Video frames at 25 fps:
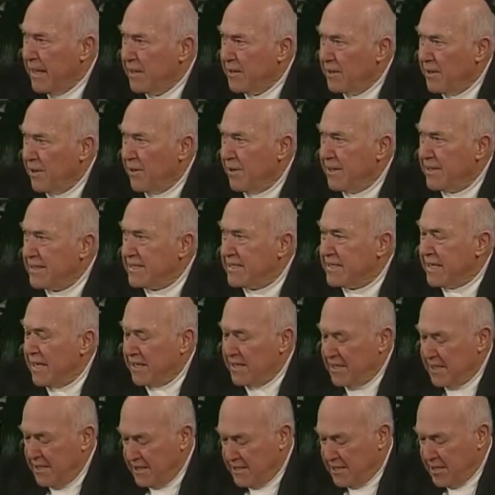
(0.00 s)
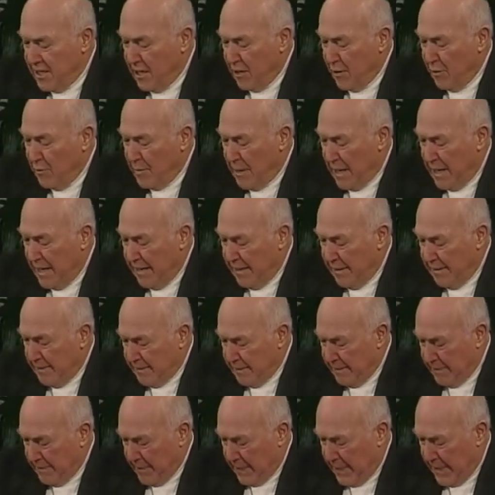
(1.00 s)
The Lord said to Jeremiah,
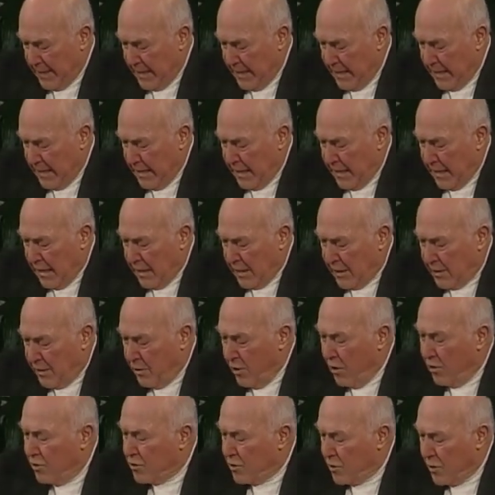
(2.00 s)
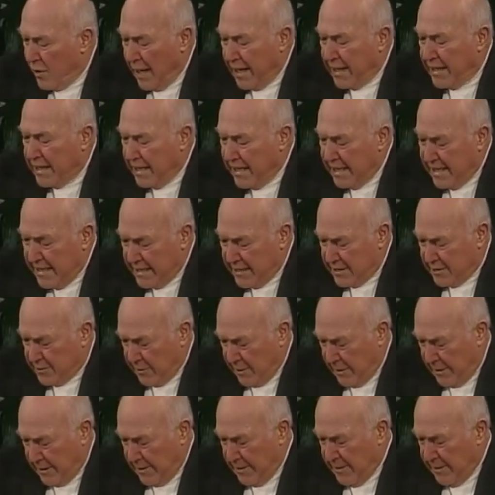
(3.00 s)
Go cry to
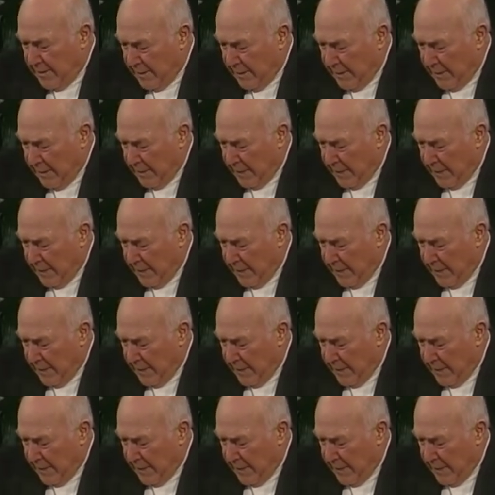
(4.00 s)
Israel.